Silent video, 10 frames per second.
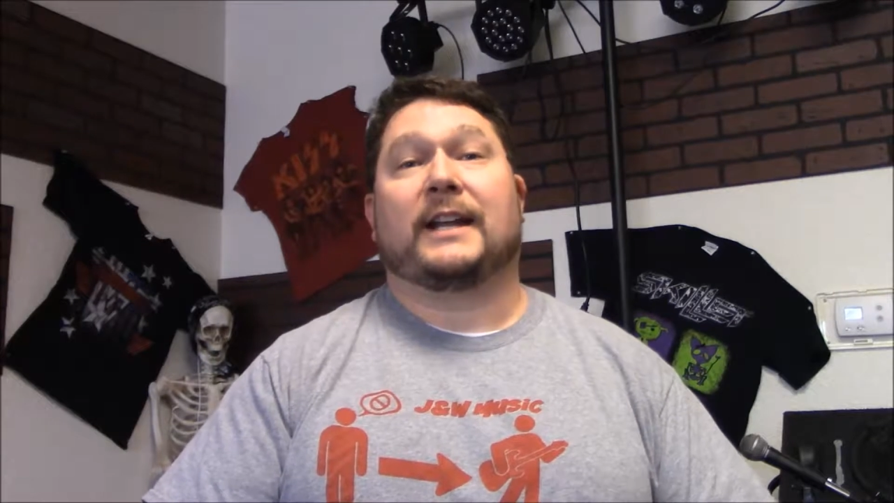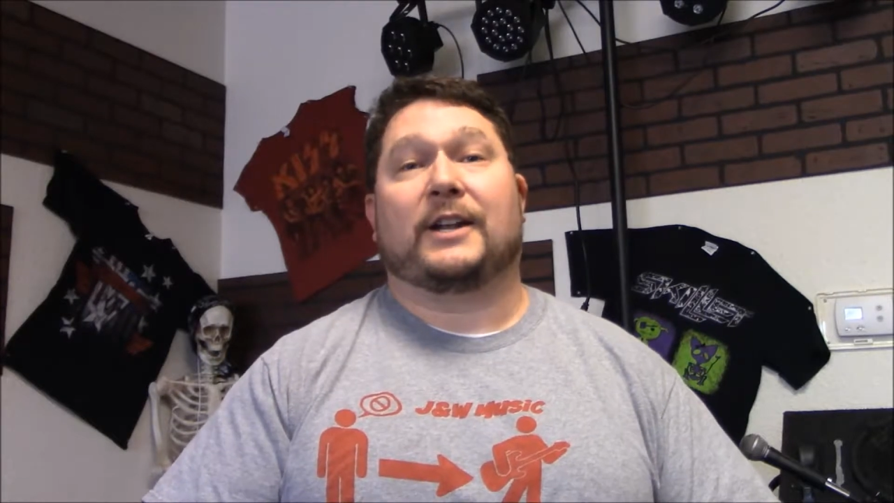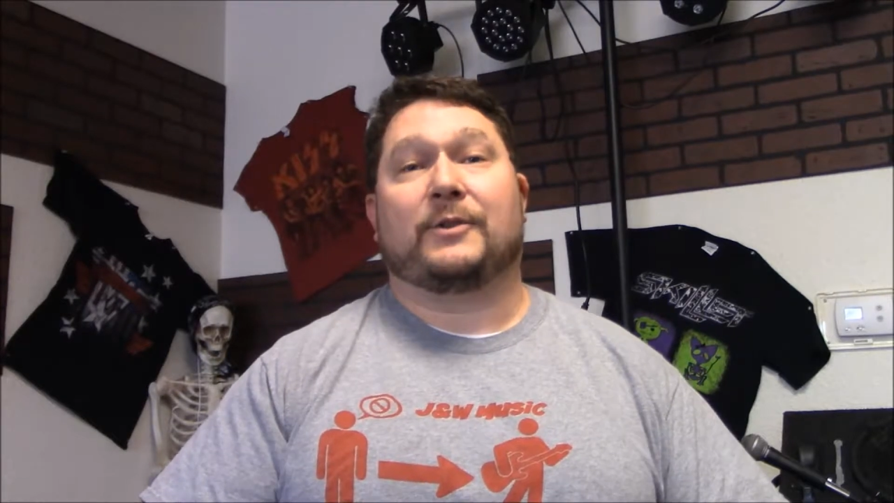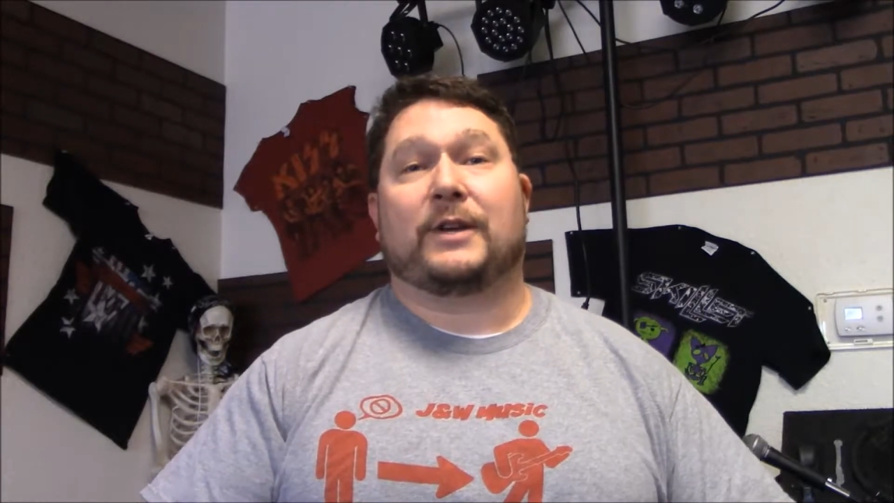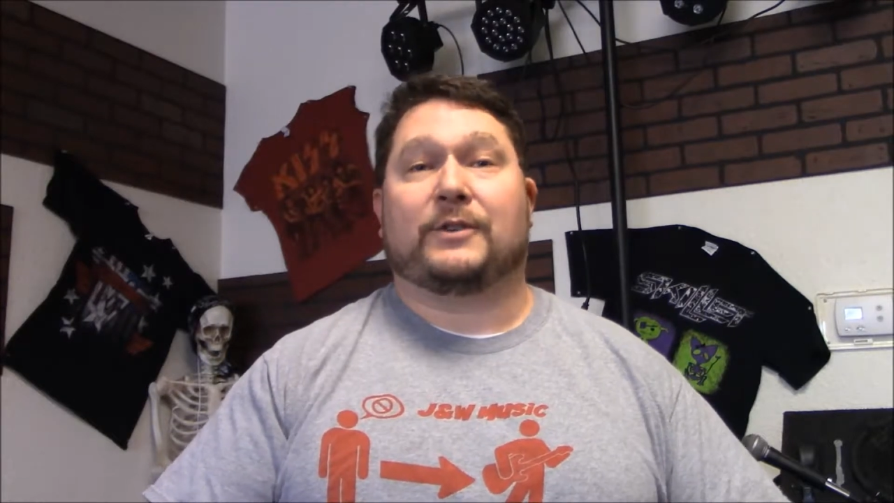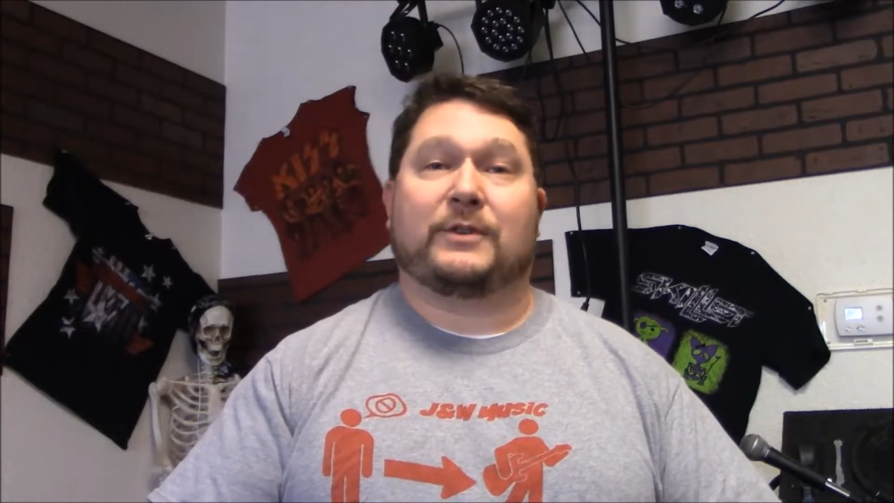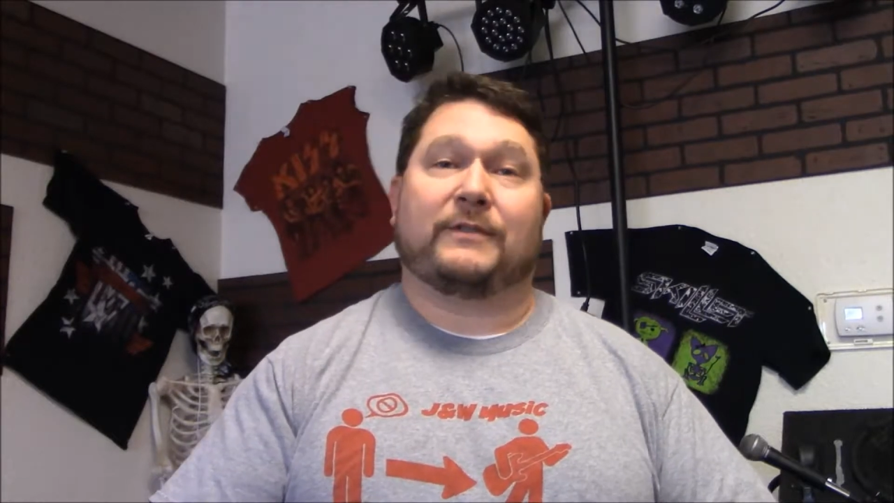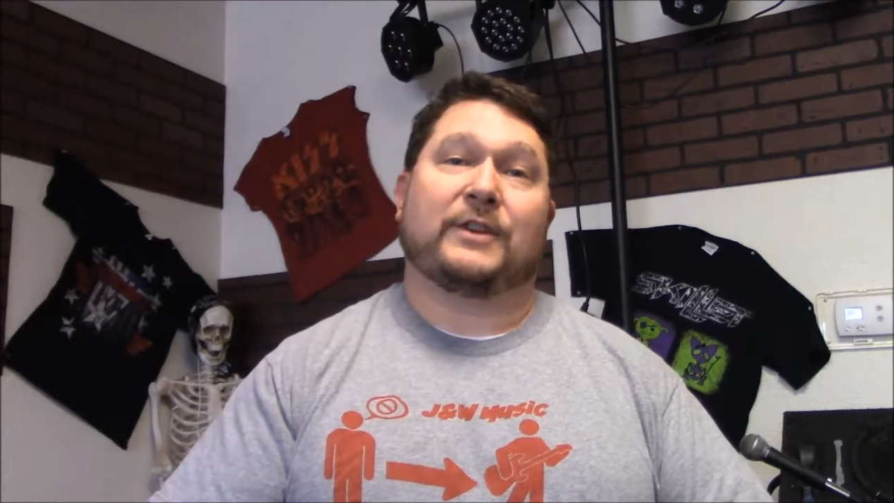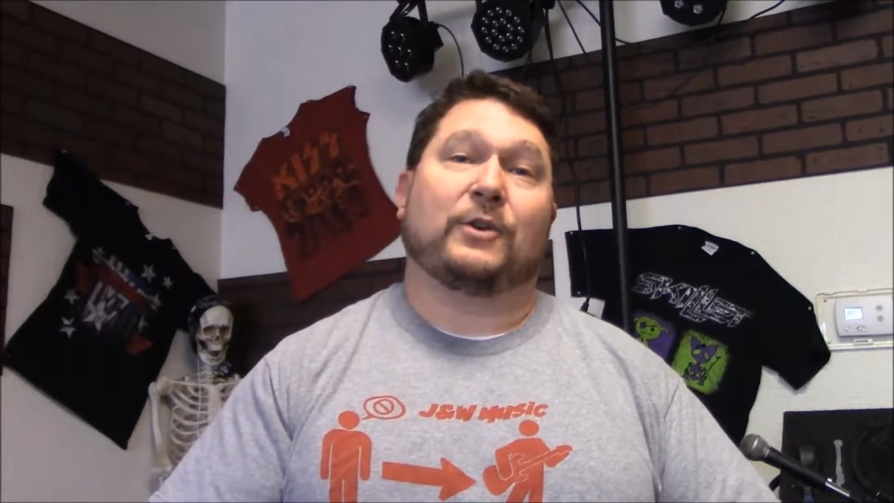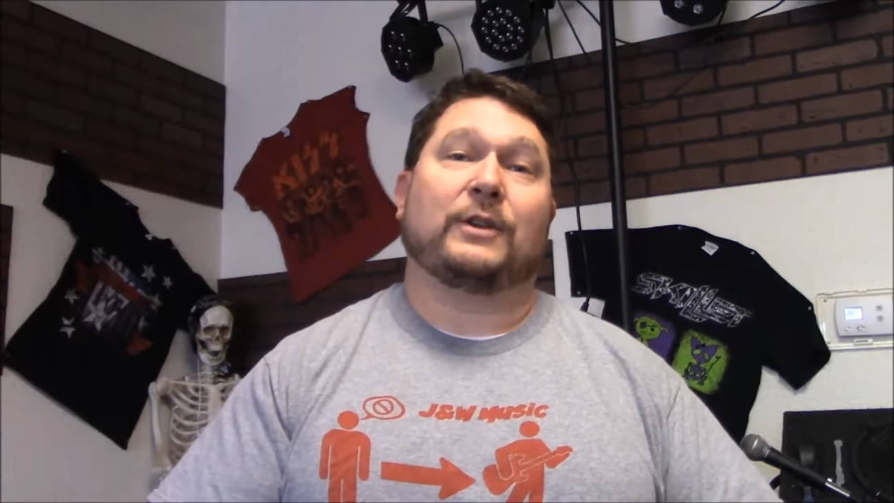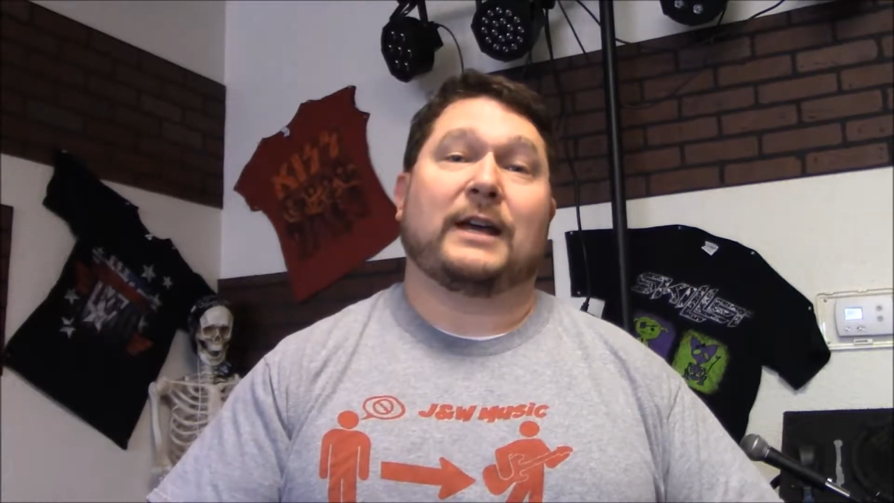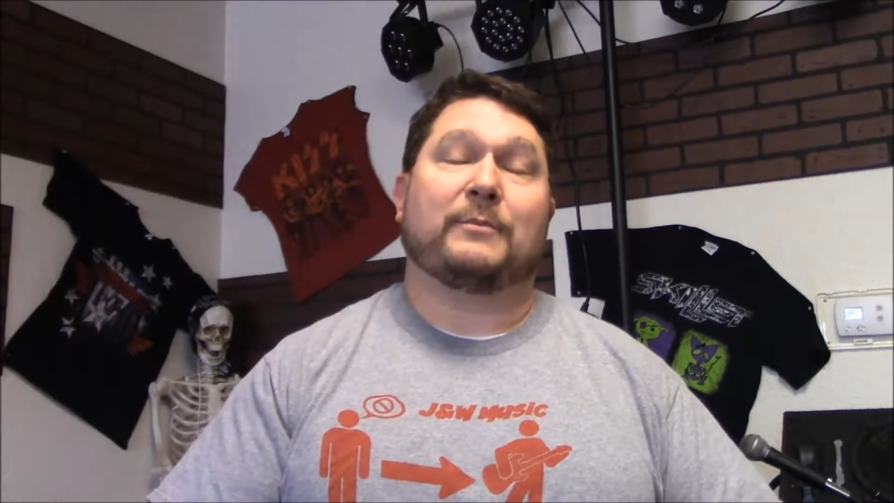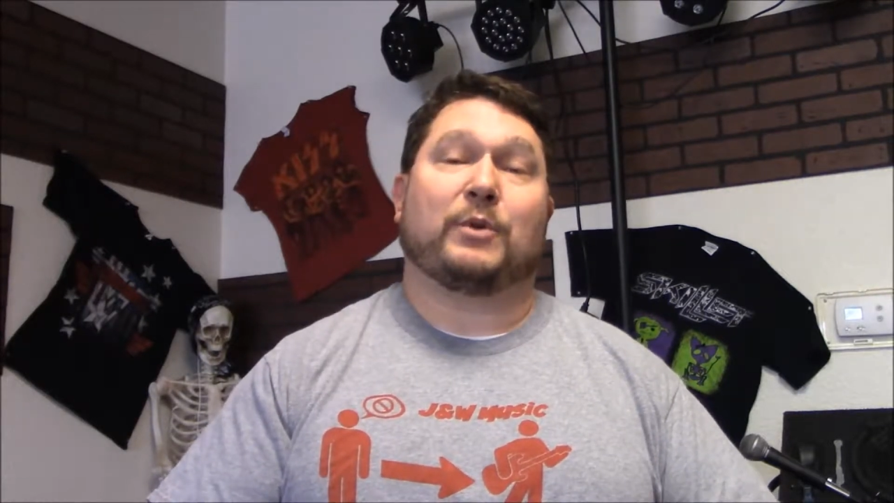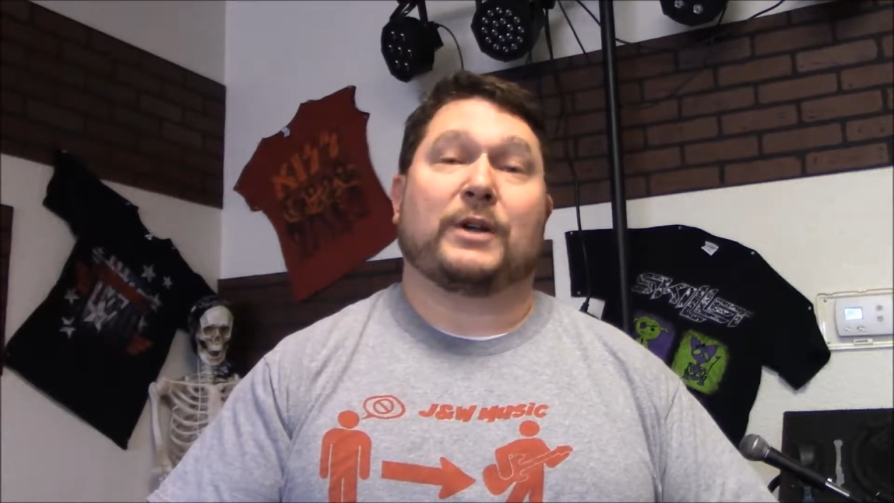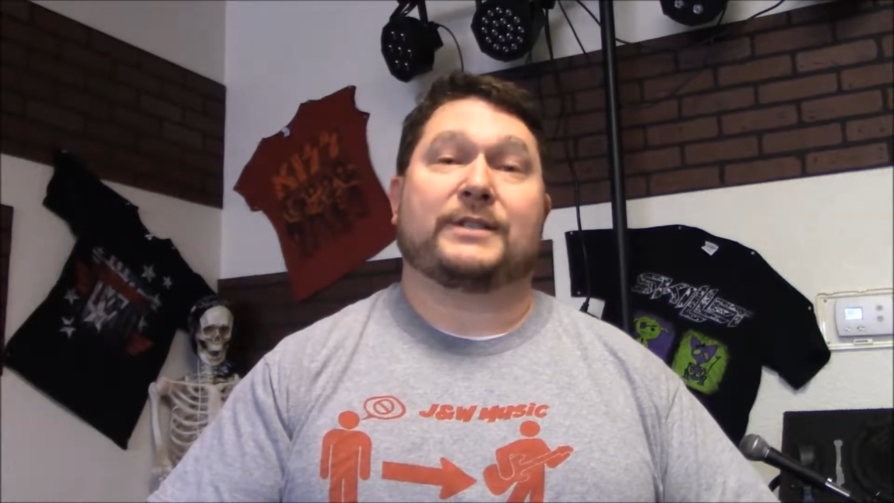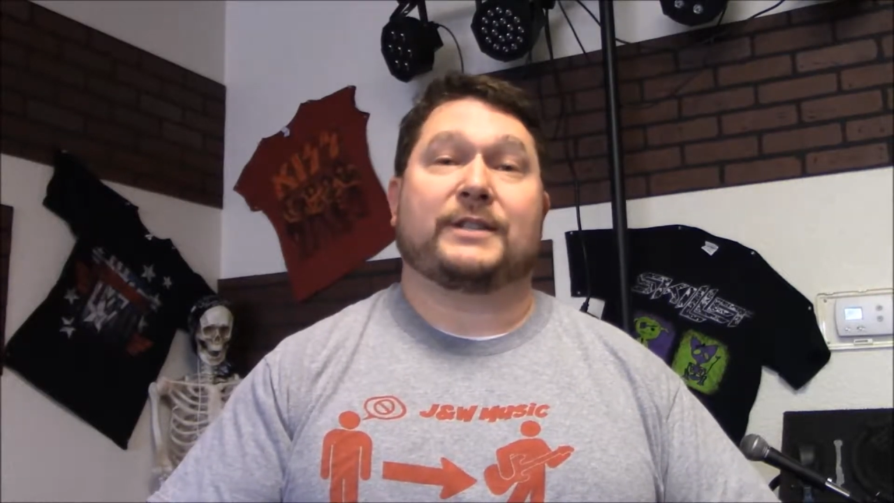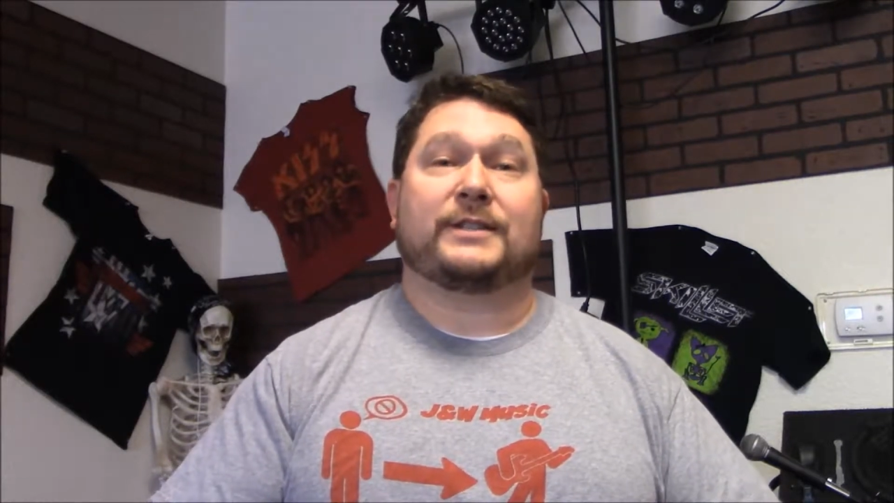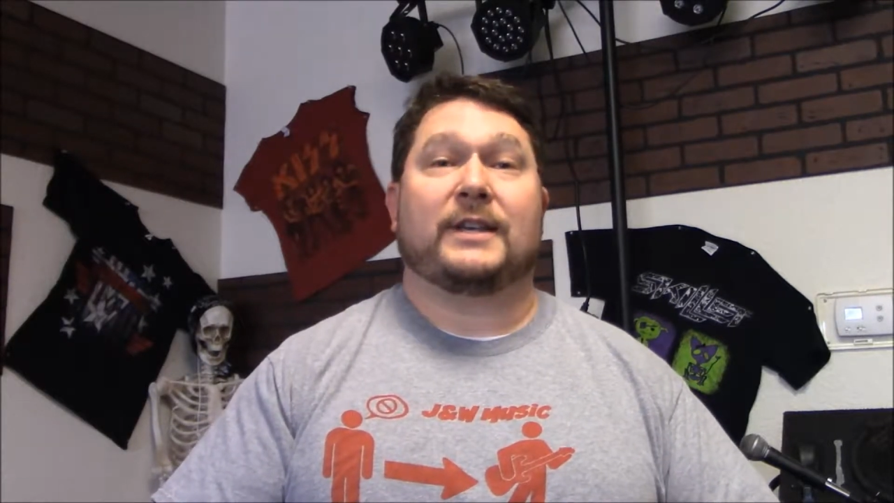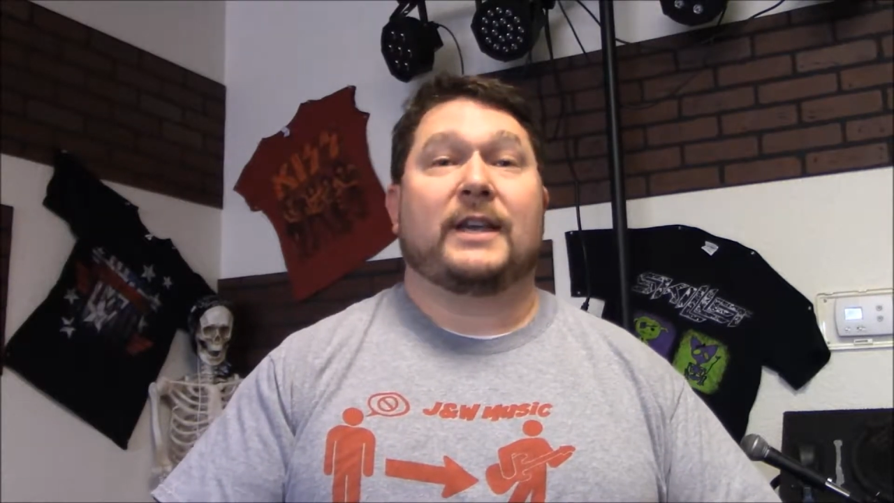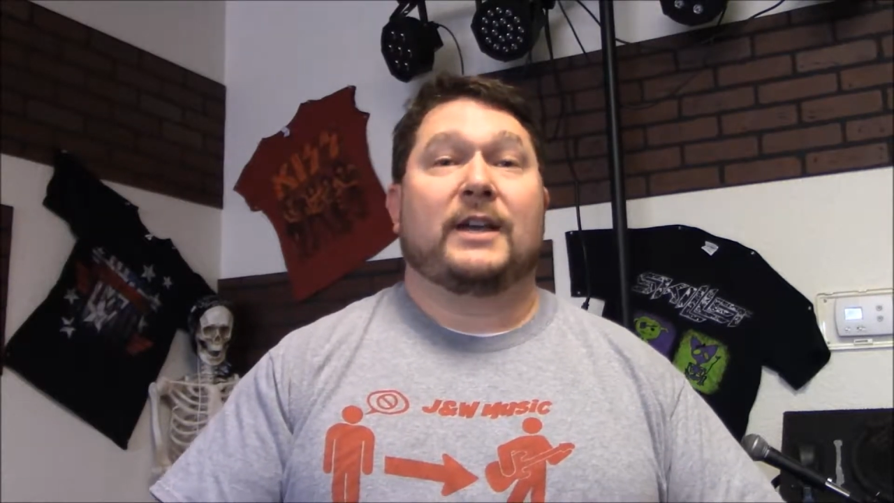And I know they also have the online presence